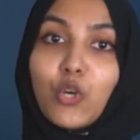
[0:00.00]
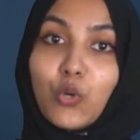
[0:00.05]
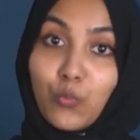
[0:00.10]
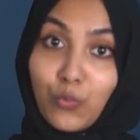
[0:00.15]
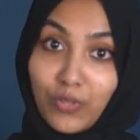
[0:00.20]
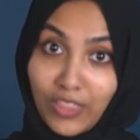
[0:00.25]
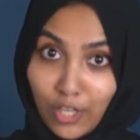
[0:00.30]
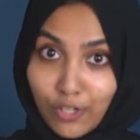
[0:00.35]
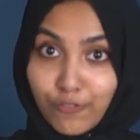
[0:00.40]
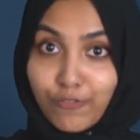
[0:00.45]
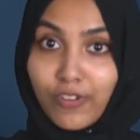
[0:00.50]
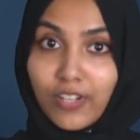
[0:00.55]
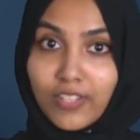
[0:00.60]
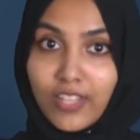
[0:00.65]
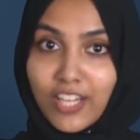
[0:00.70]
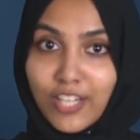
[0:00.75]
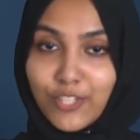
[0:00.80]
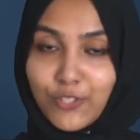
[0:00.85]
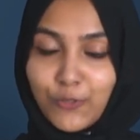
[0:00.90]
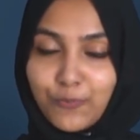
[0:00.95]
Without
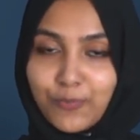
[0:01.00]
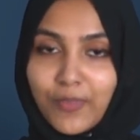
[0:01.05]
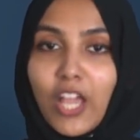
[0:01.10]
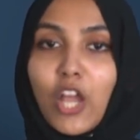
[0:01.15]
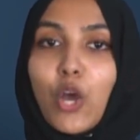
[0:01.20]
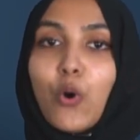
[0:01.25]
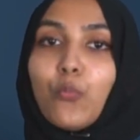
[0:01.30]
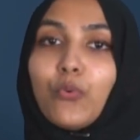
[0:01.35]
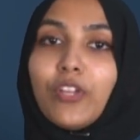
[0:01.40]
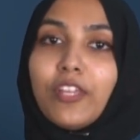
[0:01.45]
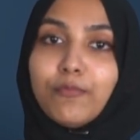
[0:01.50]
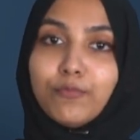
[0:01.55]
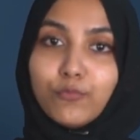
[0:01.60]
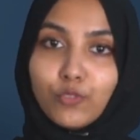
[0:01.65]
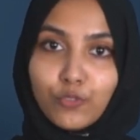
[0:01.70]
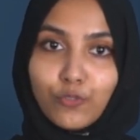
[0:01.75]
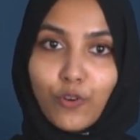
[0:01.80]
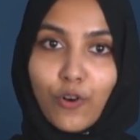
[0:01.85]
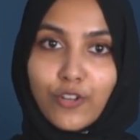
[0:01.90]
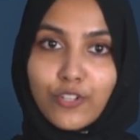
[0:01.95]
further ado, we
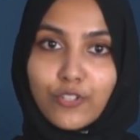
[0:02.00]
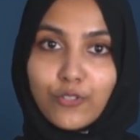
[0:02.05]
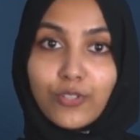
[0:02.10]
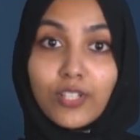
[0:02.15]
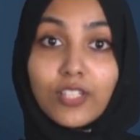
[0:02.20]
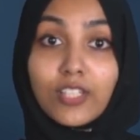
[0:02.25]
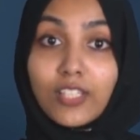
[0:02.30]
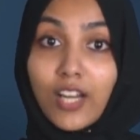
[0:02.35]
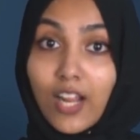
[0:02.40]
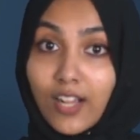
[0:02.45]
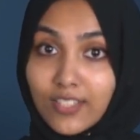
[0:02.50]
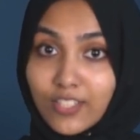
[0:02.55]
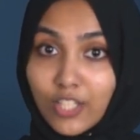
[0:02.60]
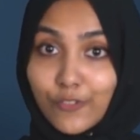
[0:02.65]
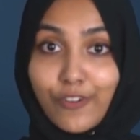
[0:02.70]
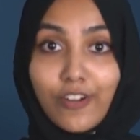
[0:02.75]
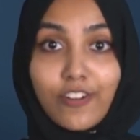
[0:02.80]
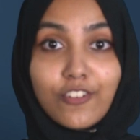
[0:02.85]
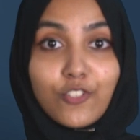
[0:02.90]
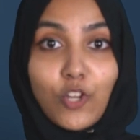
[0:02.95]
move on to the crux
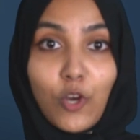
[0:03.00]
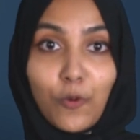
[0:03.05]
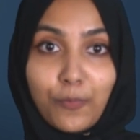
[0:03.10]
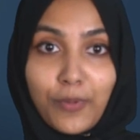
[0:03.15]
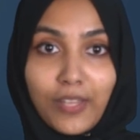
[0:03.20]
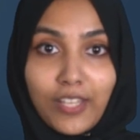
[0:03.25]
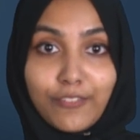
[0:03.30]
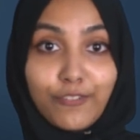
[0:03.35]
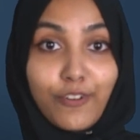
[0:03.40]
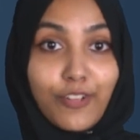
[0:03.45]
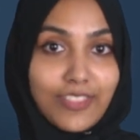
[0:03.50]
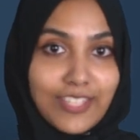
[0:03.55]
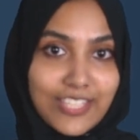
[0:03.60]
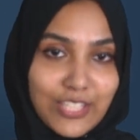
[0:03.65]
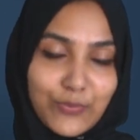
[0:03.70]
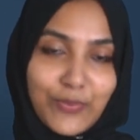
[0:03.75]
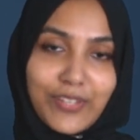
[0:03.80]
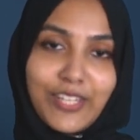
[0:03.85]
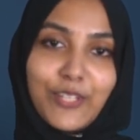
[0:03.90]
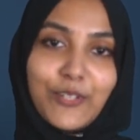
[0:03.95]
of our topic for this
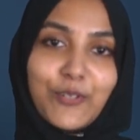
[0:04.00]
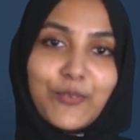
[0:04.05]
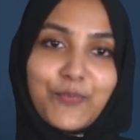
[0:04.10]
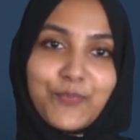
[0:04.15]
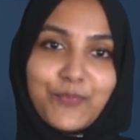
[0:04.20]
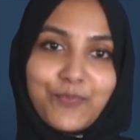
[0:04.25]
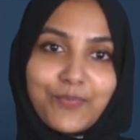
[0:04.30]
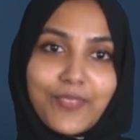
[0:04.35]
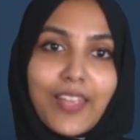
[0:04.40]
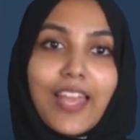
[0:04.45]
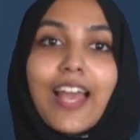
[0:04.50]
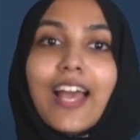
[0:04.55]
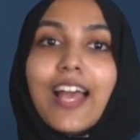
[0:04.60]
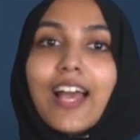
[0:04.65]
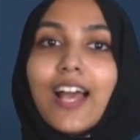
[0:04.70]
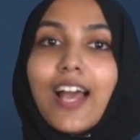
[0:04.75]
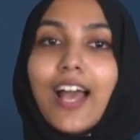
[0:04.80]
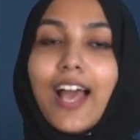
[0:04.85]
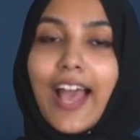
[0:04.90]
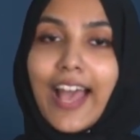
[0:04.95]
video.
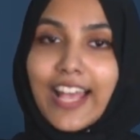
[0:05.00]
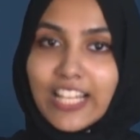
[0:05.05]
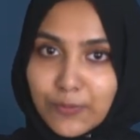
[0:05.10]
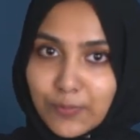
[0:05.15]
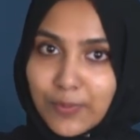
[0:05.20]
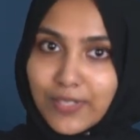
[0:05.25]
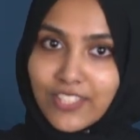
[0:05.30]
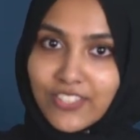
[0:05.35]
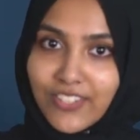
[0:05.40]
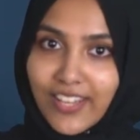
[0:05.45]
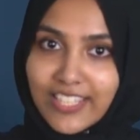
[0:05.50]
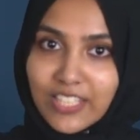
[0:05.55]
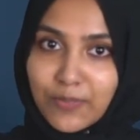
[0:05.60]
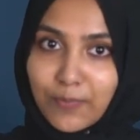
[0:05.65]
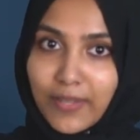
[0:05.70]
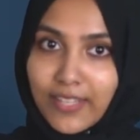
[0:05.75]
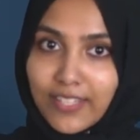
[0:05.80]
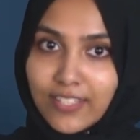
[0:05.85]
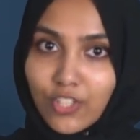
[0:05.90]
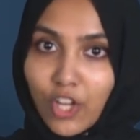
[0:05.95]
As per trends
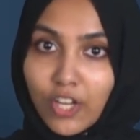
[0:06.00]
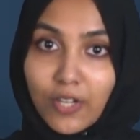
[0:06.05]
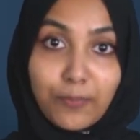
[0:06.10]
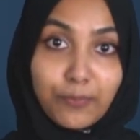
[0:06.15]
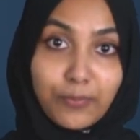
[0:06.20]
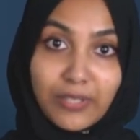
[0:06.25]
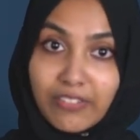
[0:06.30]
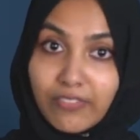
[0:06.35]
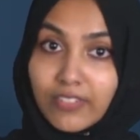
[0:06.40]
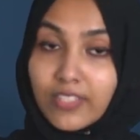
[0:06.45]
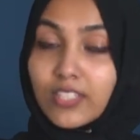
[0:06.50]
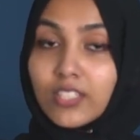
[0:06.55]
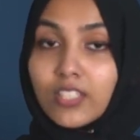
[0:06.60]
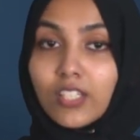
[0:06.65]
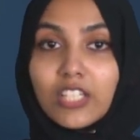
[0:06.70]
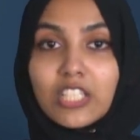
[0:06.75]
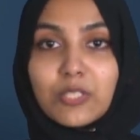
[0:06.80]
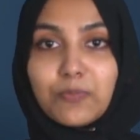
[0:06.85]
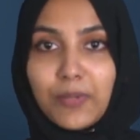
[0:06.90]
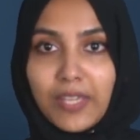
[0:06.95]
based on previous
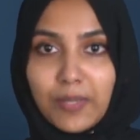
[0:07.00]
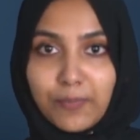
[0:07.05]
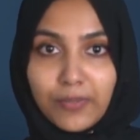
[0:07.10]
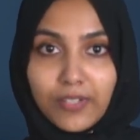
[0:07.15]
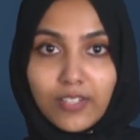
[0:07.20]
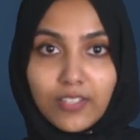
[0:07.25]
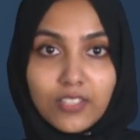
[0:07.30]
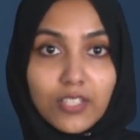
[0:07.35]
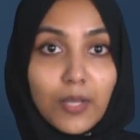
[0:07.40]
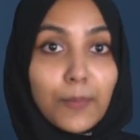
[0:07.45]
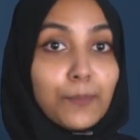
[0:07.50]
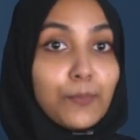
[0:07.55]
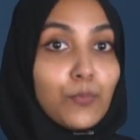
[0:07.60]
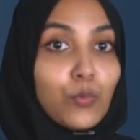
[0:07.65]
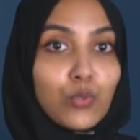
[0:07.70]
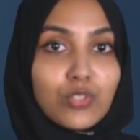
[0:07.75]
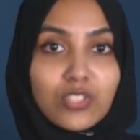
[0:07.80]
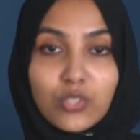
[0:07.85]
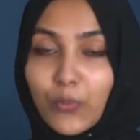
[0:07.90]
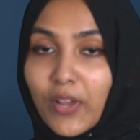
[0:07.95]
year's papers,
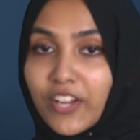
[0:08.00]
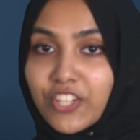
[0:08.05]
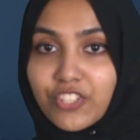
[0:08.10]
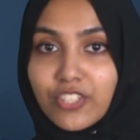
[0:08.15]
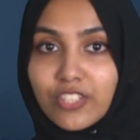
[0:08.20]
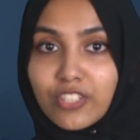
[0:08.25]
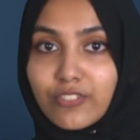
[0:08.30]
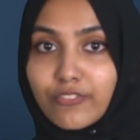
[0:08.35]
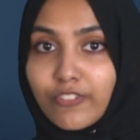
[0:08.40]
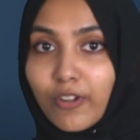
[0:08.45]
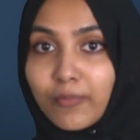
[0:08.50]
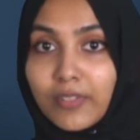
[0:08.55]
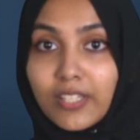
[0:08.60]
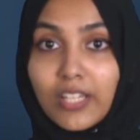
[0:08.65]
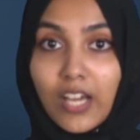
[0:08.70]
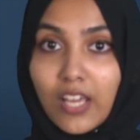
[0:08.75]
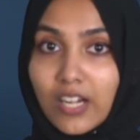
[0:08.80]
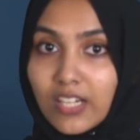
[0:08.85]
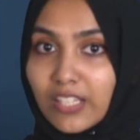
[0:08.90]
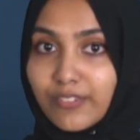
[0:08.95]
most questions from the
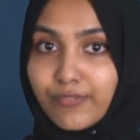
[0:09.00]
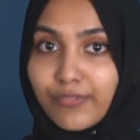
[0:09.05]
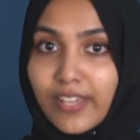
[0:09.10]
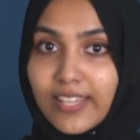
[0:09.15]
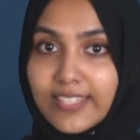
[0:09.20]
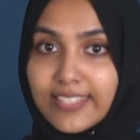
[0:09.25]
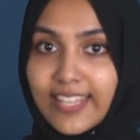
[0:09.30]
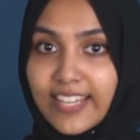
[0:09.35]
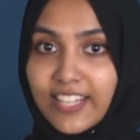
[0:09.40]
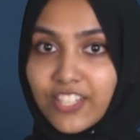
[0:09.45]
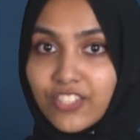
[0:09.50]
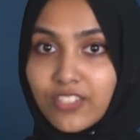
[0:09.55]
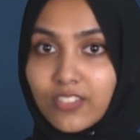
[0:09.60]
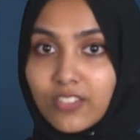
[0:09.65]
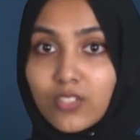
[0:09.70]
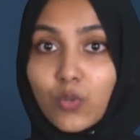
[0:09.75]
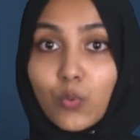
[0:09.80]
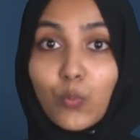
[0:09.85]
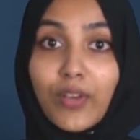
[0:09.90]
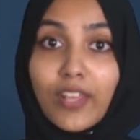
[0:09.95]
current affairs
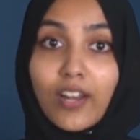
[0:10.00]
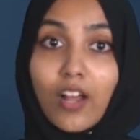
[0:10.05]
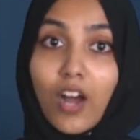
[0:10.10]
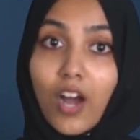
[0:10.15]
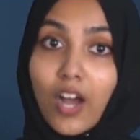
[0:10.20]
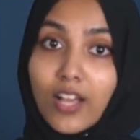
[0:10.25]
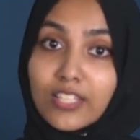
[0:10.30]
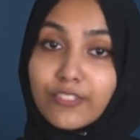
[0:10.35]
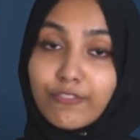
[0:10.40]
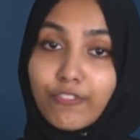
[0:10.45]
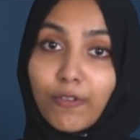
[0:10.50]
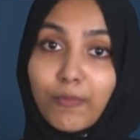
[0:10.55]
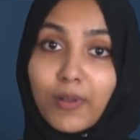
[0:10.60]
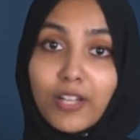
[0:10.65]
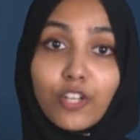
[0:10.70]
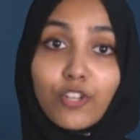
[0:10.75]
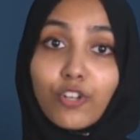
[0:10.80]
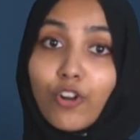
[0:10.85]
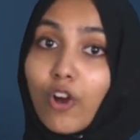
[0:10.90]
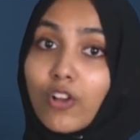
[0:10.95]
sections were asked from
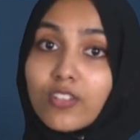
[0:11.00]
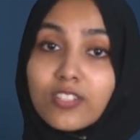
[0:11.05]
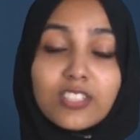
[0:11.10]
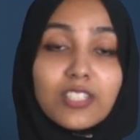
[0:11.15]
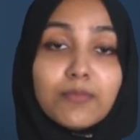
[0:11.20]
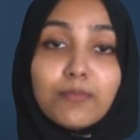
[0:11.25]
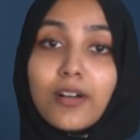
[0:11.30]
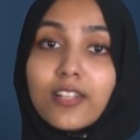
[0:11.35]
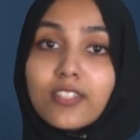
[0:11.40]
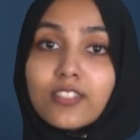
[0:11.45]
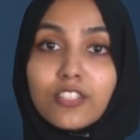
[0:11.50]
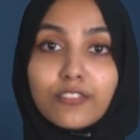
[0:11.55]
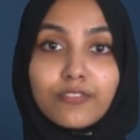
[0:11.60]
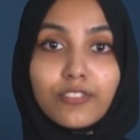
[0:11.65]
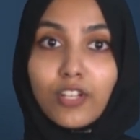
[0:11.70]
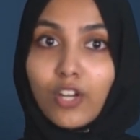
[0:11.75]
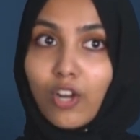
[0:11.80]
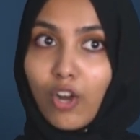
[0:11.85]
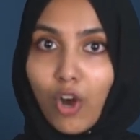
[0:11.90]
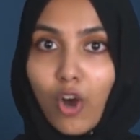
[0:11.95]
across the months of
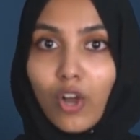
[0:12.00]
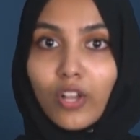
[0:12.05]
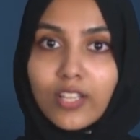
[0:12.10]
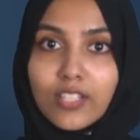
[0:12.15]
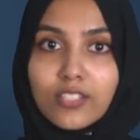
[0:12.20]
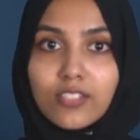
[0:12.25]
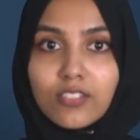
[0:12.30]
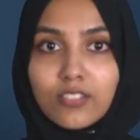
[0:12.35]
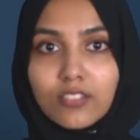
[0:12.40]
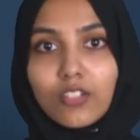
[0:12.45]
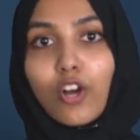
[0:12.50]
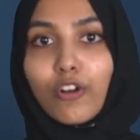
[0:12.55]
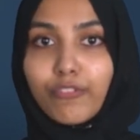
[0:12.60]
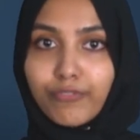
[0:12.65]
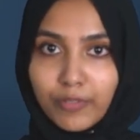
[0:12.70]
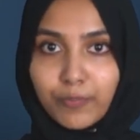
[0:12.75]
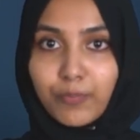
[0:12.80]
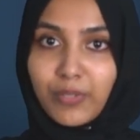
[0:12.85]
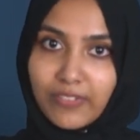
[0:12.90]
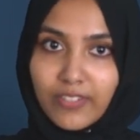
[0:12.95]
August of
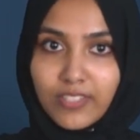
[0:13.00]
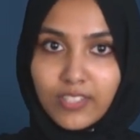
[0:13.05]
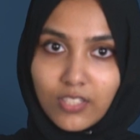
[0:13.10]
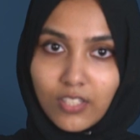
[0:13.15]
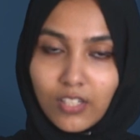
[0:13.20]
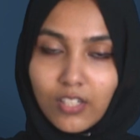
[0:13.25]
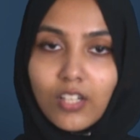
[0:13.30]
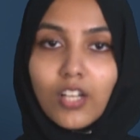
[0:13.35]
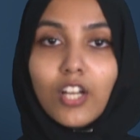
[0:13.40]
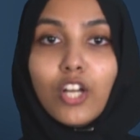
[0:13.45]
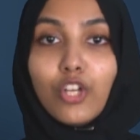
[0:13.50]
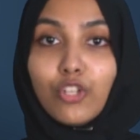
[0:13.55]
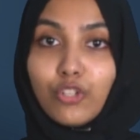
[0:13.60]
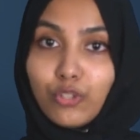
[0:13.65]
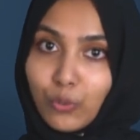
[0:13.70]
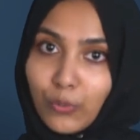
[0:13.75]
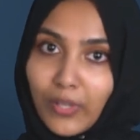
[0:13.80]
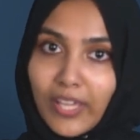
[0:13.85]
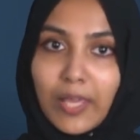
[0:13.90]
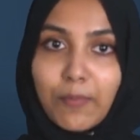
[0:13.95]
the previous year
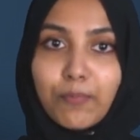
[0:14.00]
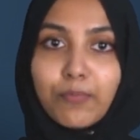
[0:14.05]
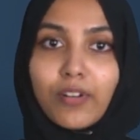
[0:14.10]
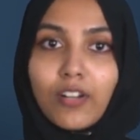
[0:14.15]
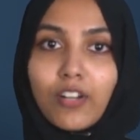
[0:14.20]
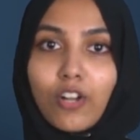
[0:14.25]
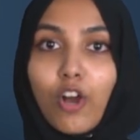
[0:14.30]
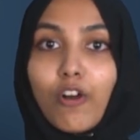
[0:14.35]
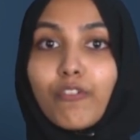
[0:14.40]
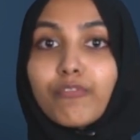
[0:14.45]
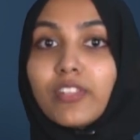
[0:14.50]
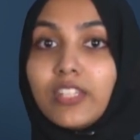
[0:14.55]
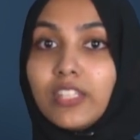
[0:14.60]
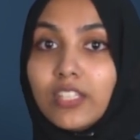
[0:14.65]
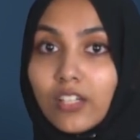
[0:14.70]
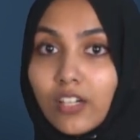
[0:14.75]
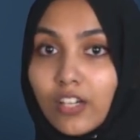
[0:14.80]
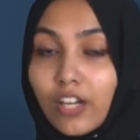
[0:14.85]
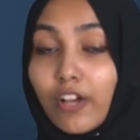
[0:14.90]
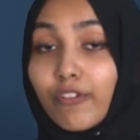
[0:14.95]
through April of the
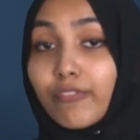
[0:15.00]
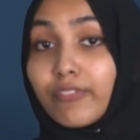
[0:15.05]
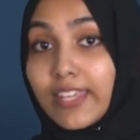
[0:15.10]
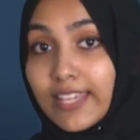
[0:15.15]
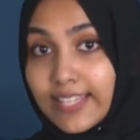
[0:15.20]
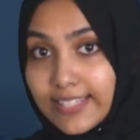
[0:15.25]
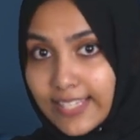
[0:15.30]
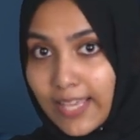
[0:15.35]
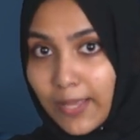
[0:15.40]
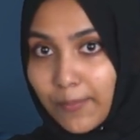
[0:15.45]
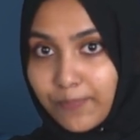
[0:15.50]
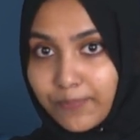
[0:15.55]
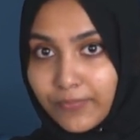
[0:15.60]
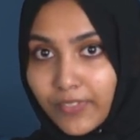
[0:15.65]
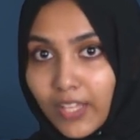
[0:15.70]
year of the exam.